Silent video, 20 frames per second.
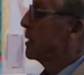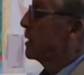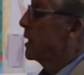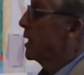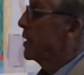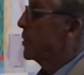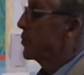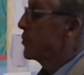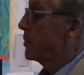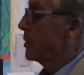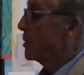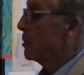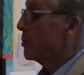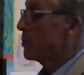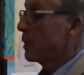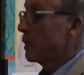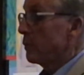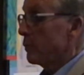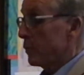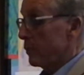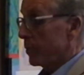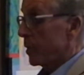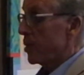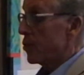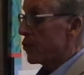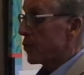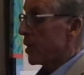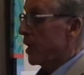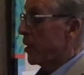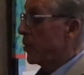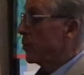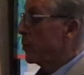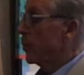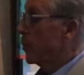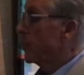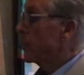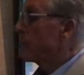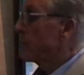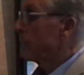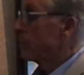later on looking through my
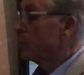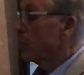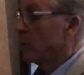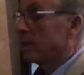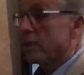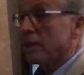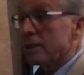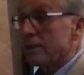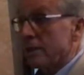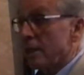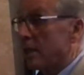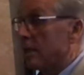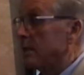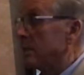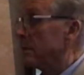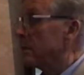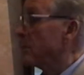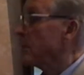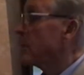sketchbook and what I'd done, and